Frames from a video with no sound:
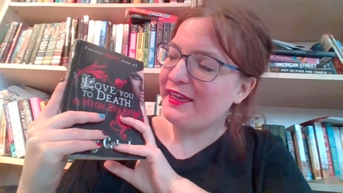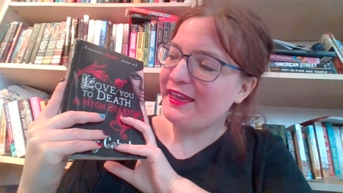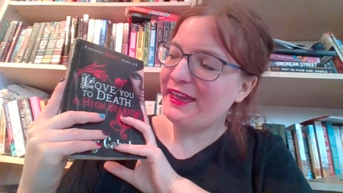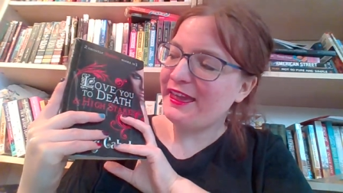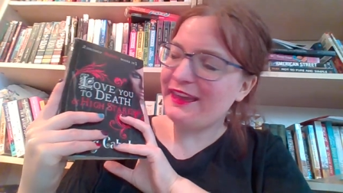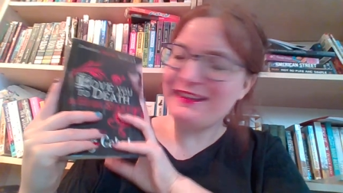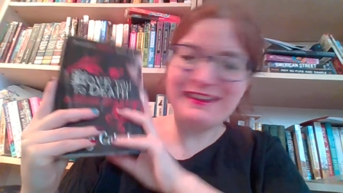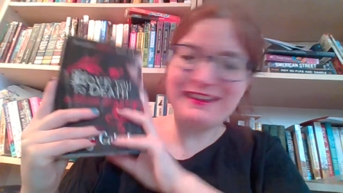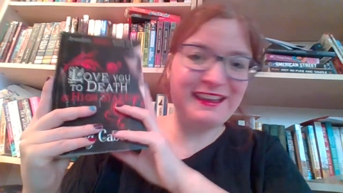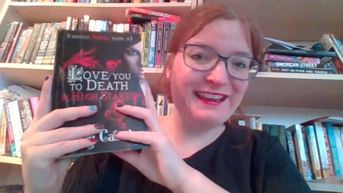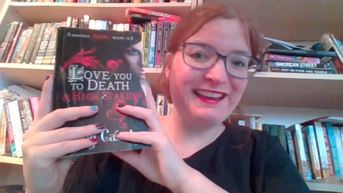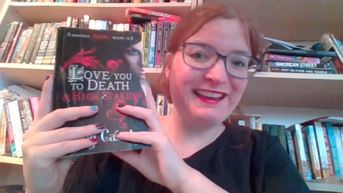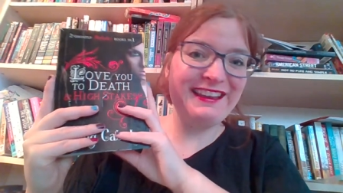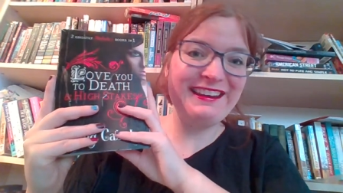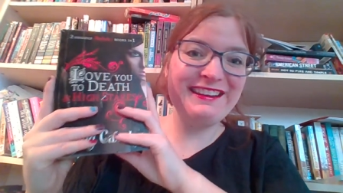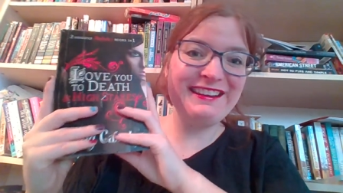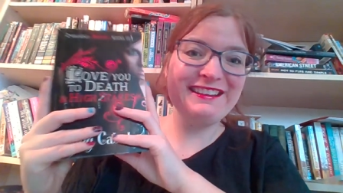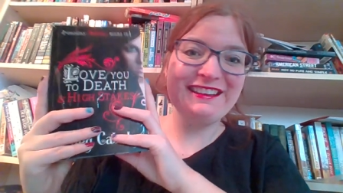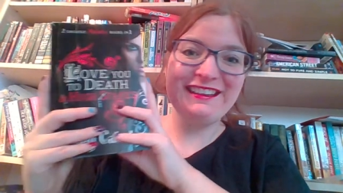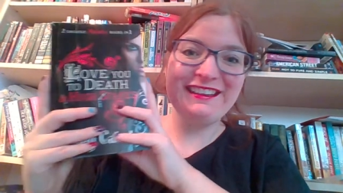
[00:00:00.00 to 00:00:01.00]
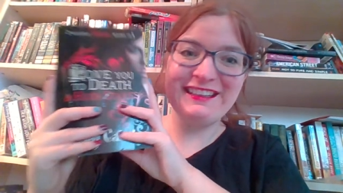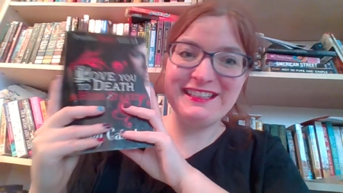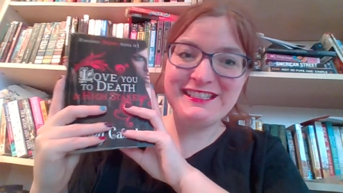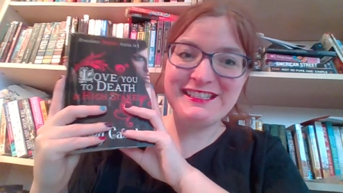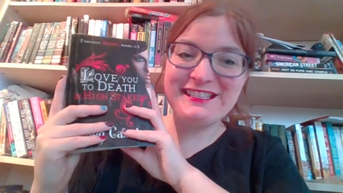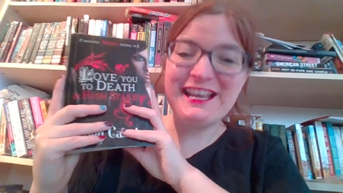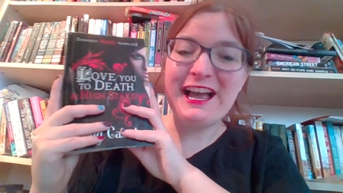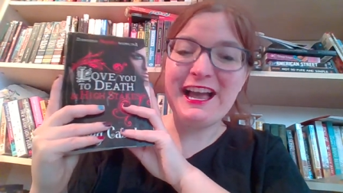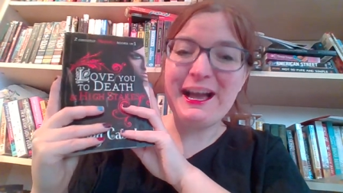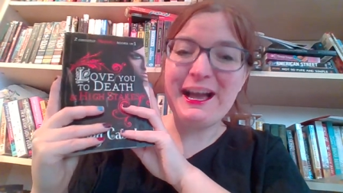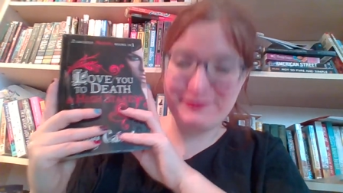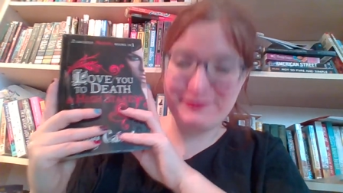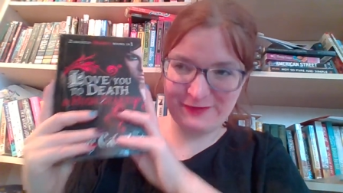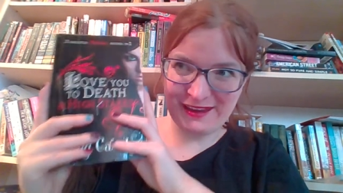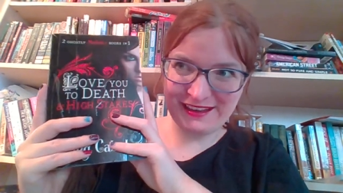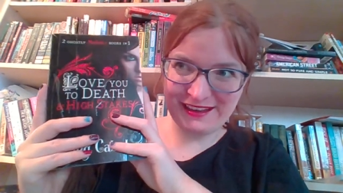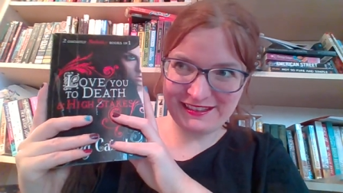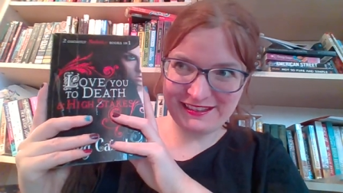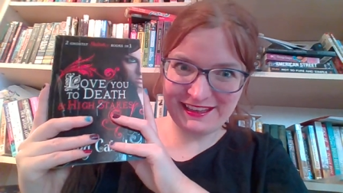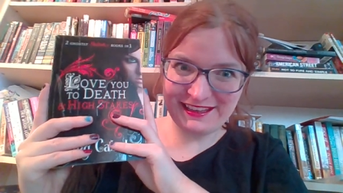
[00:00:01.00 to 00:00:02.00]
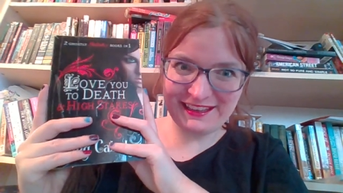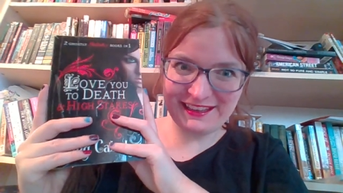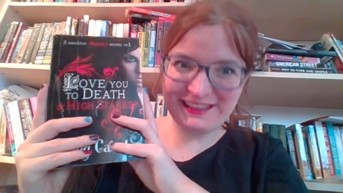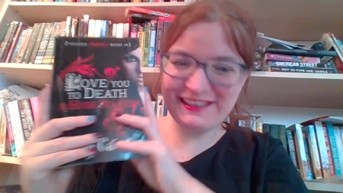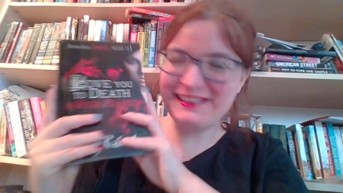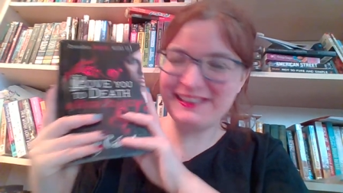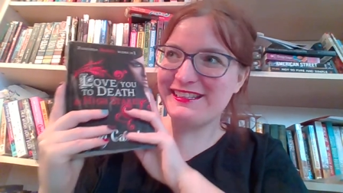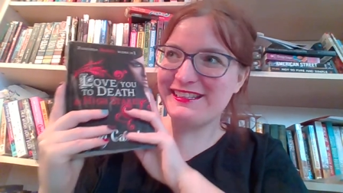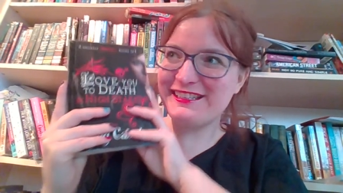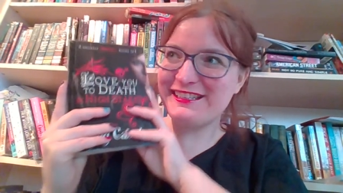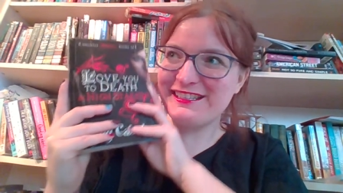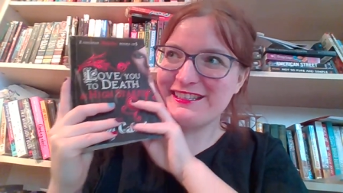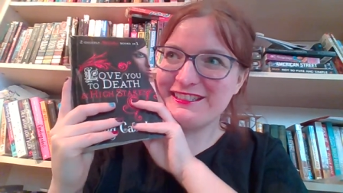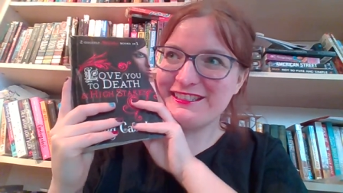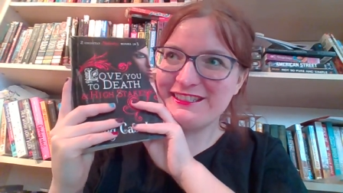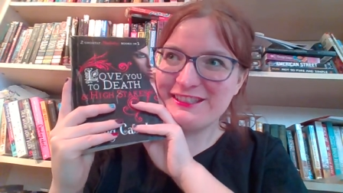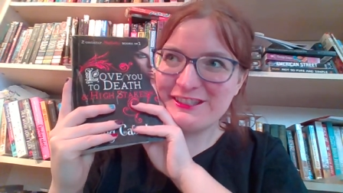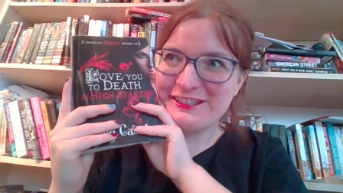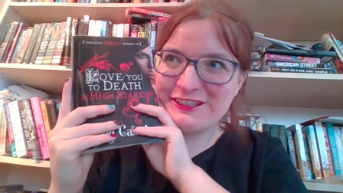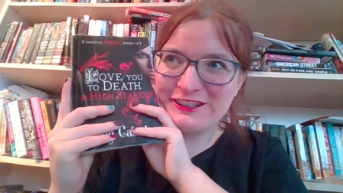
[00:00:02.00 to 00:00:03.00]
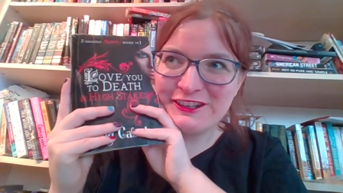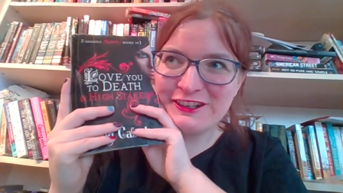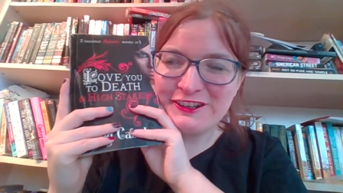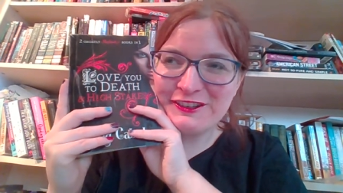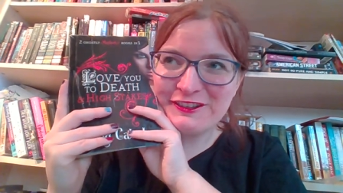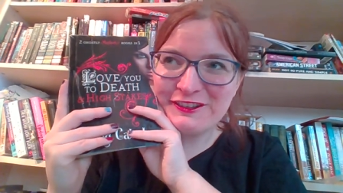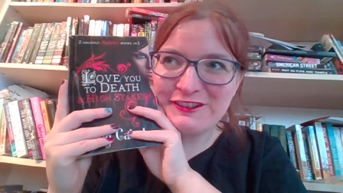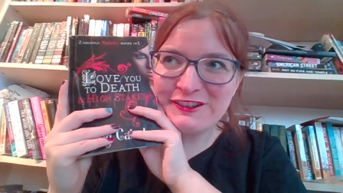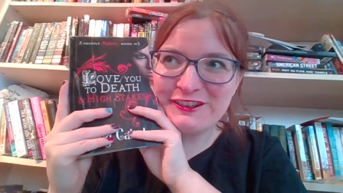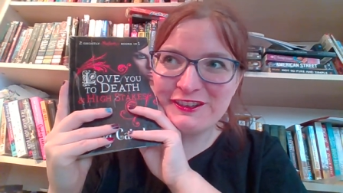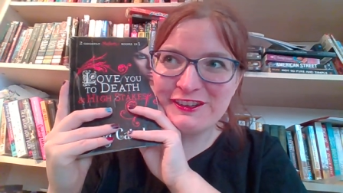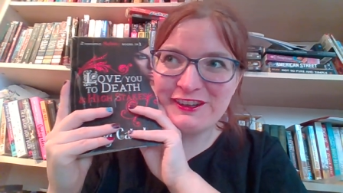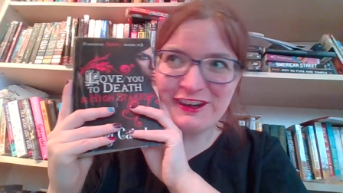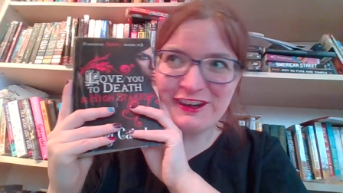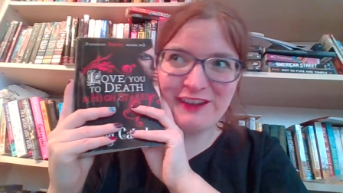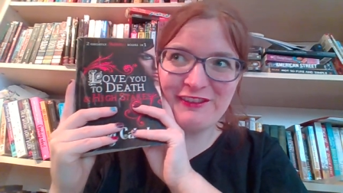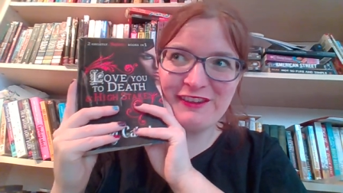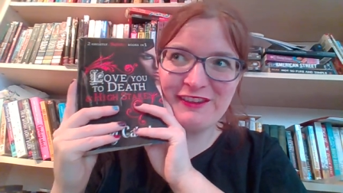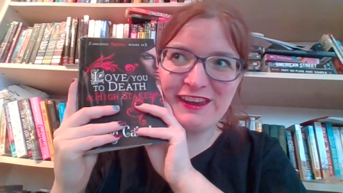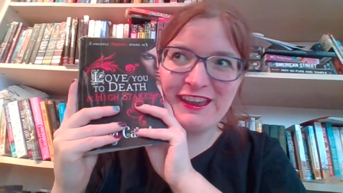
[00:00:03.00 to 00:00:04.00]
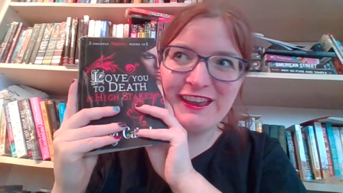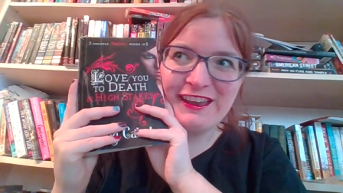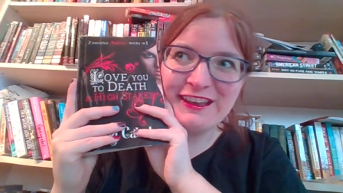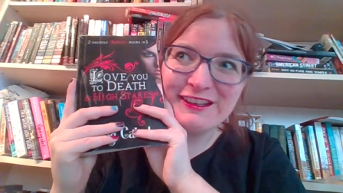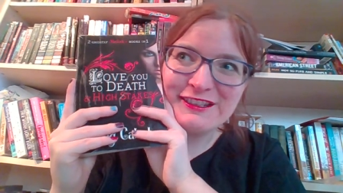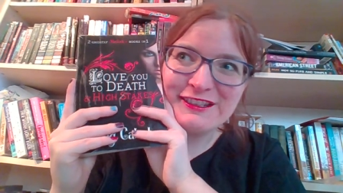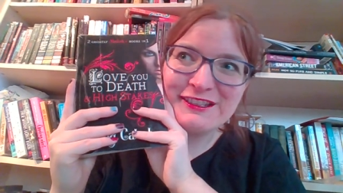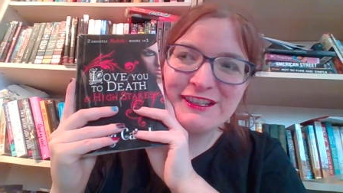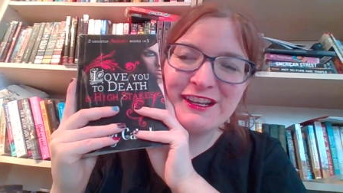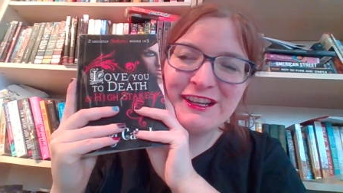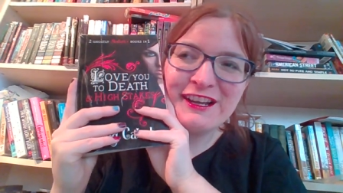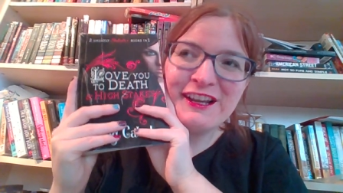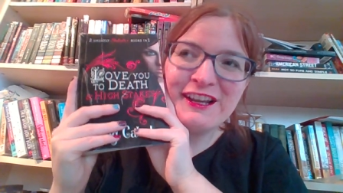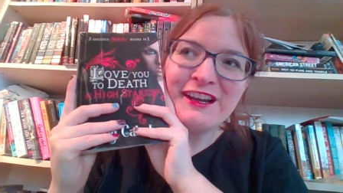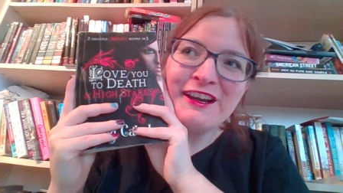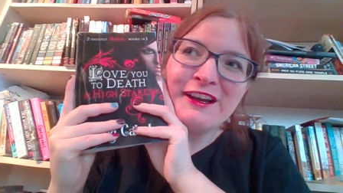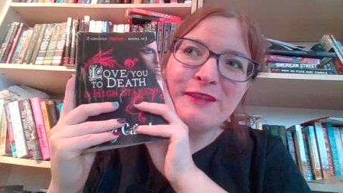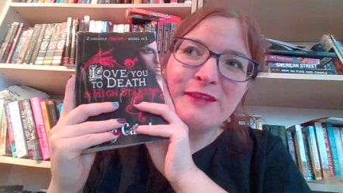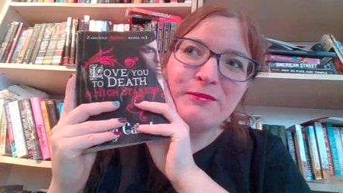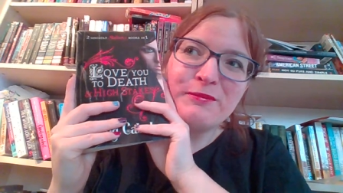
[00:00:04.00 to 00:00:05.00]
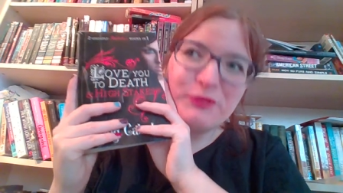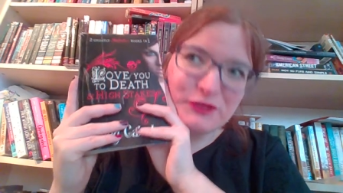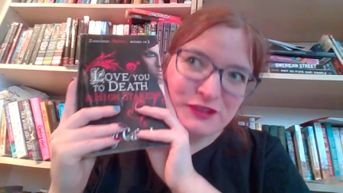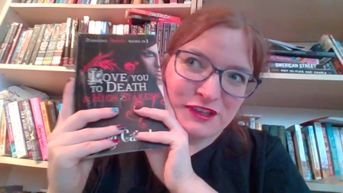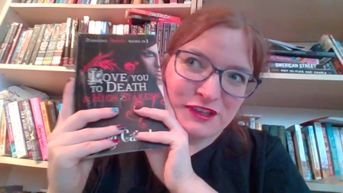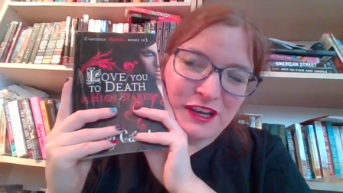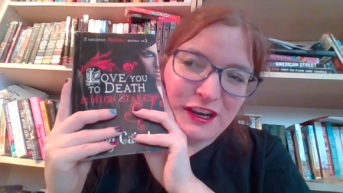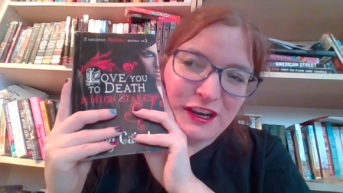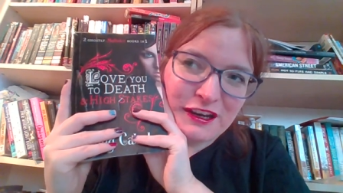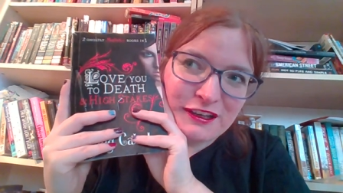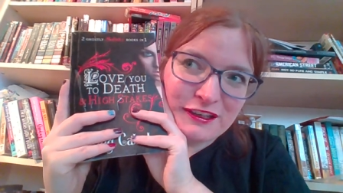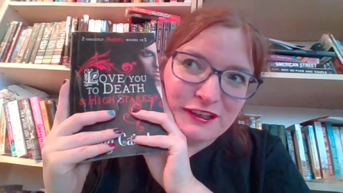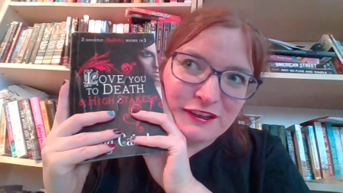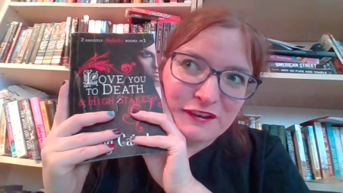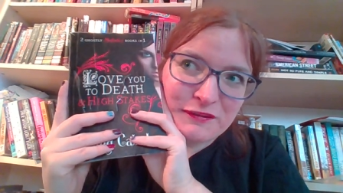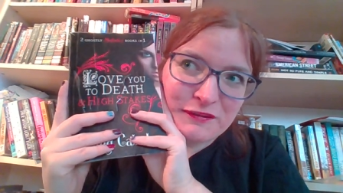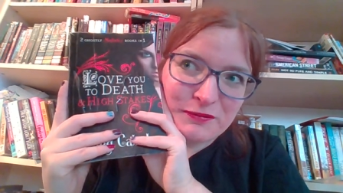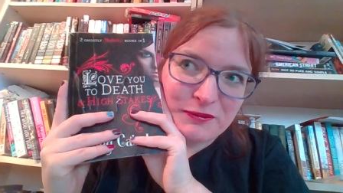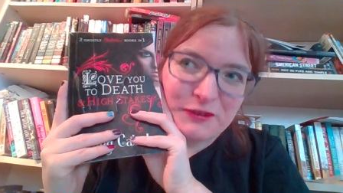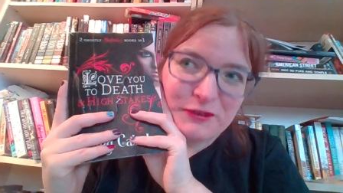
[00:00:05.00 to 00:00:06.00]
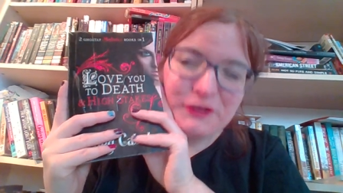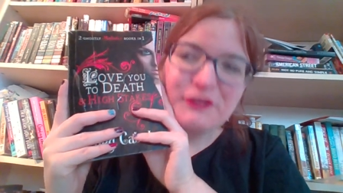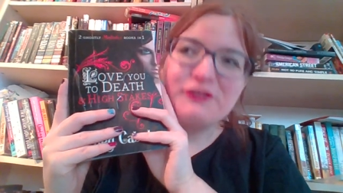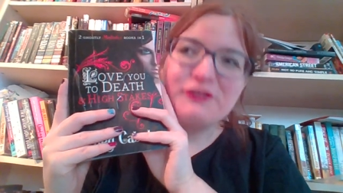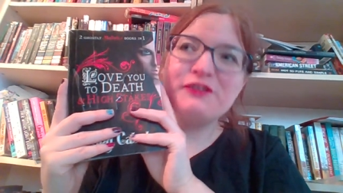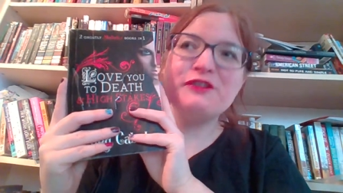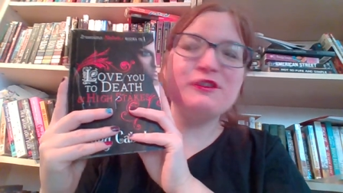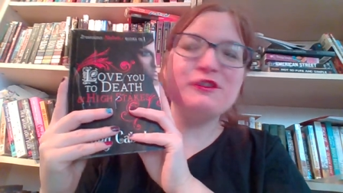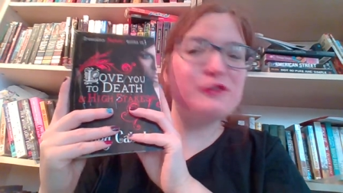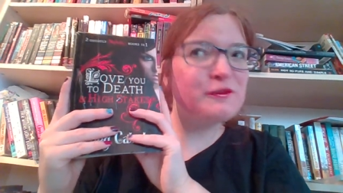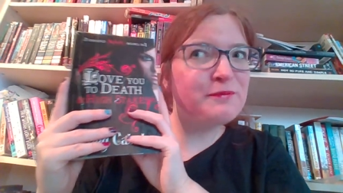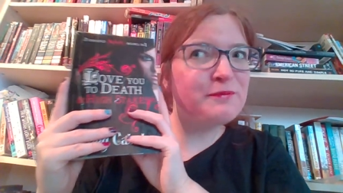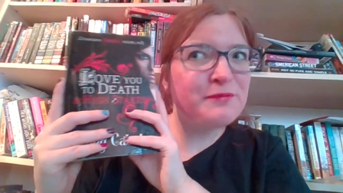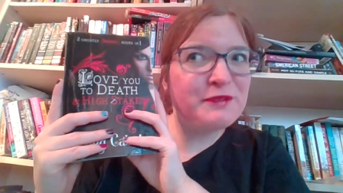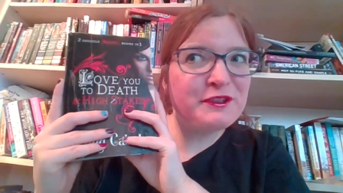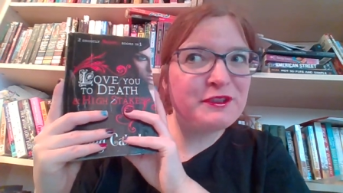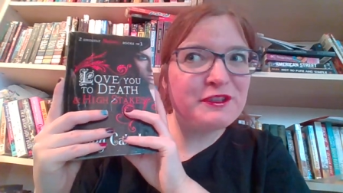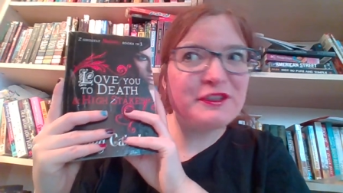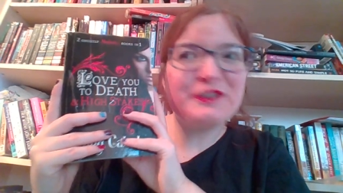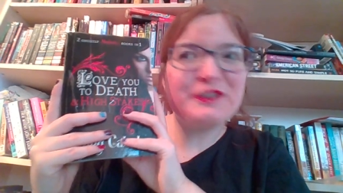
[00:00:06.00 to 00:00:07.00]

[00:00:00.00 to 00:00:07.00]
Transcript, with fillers: Uh, yeah, in it he's amazing. He's so lovely. He's protective but not stupid.